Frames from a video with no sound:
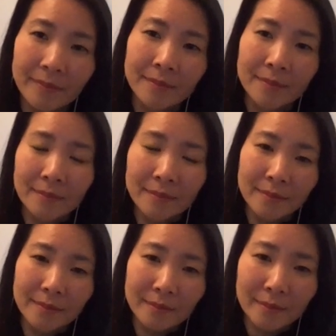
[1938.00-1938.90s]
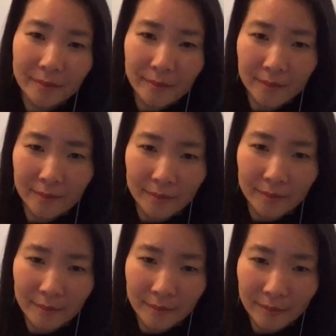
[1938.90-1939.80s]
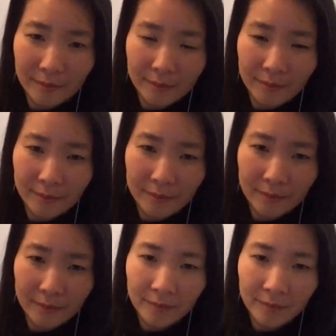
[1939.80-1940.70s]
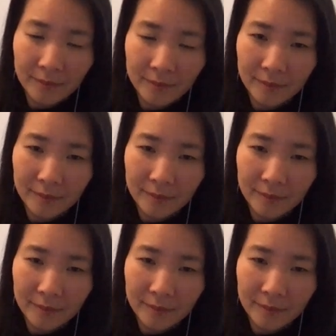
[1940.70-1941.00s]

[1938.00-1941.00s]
(silent)